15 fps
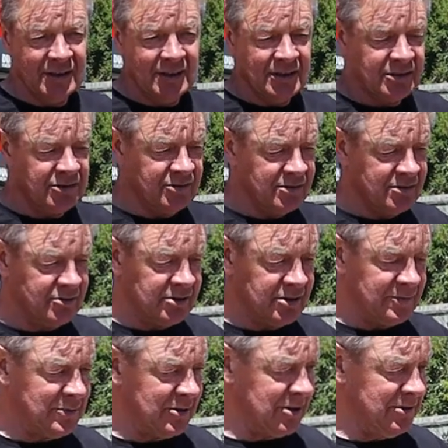It's deeper.
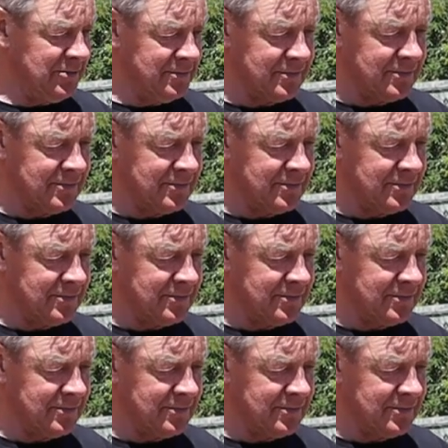Deeper.